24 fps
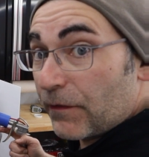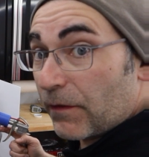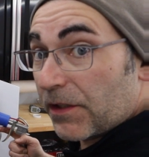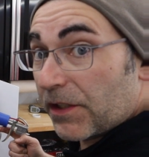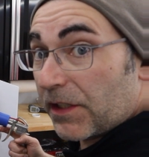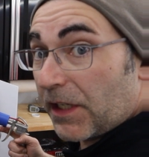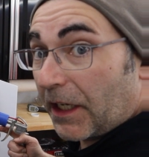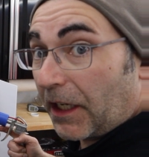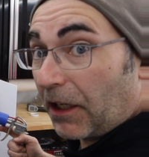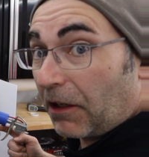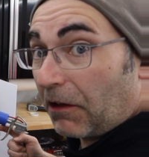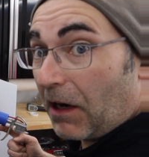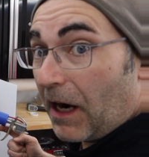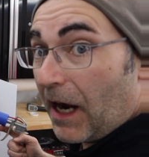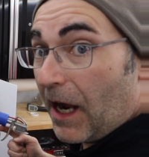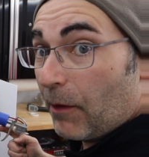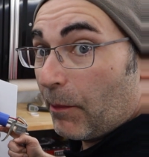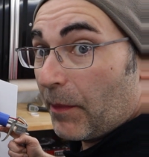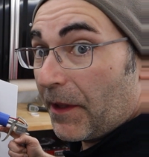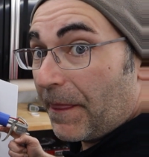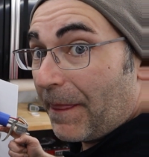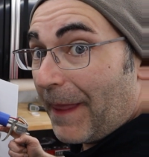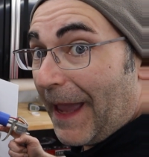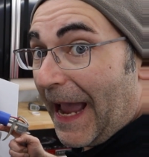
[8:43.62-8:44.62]
for sticking
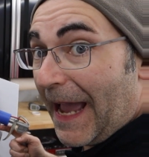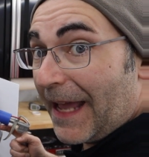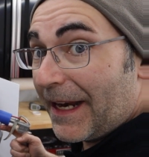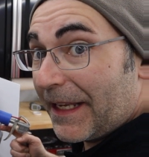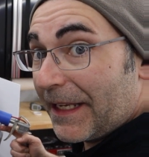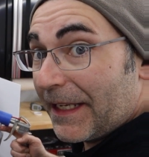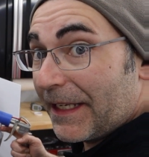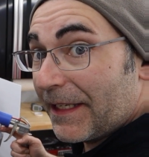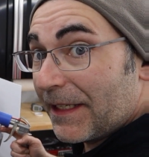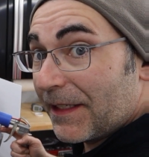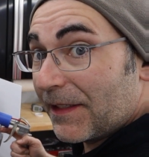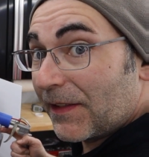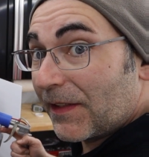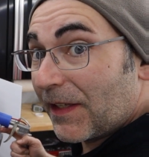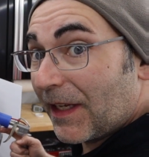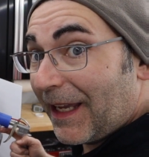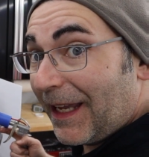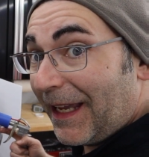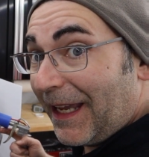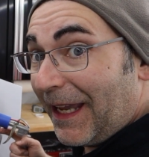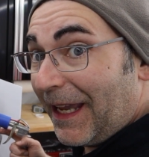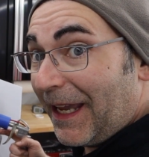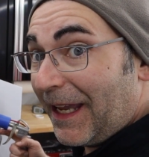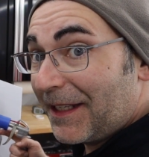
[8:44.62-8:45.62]
around, but that
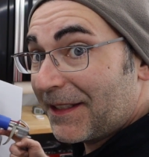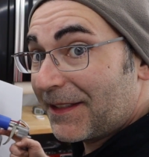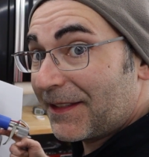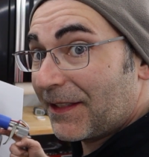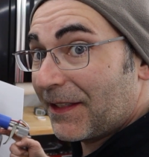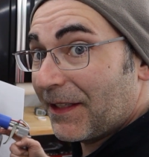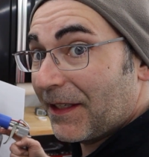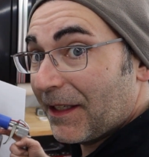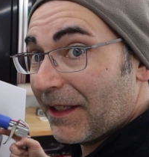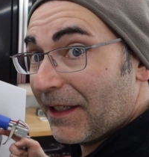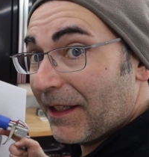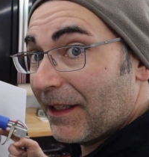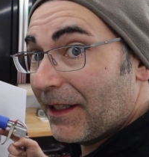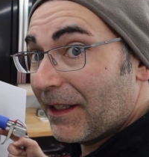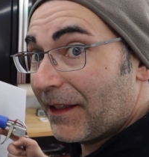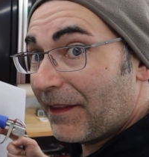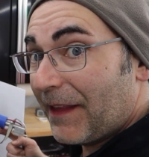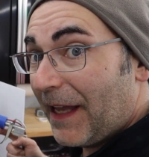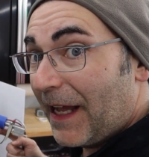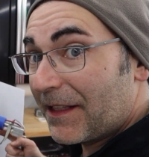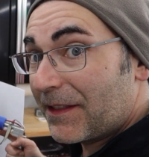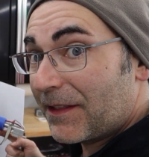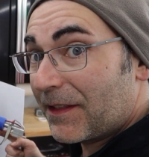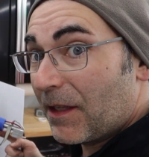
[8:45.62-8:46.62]
is it.
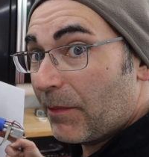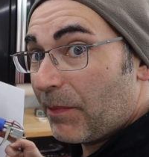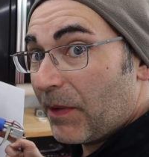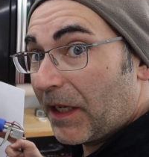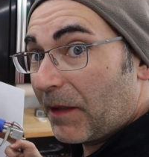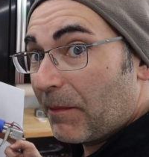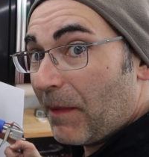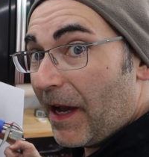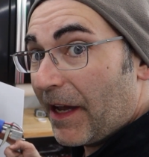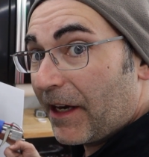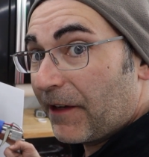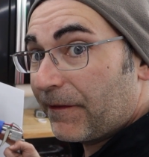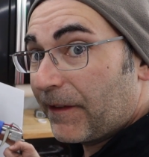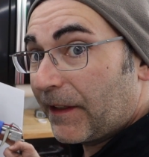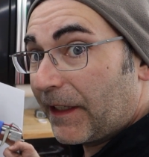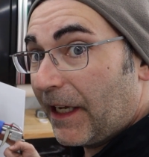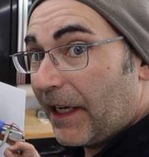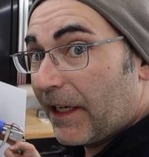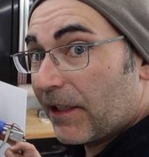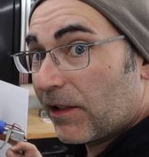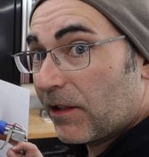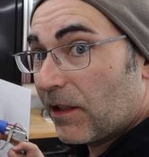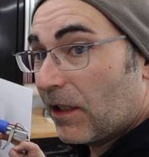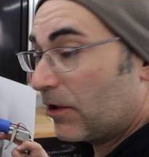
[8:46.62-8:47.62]
That's the big
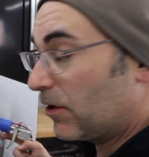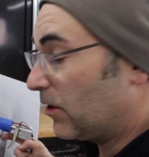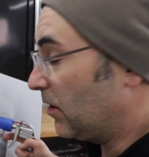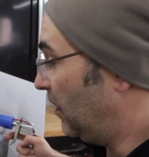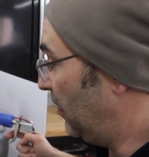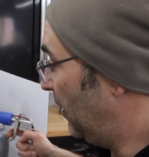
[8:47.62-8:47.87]
modification that you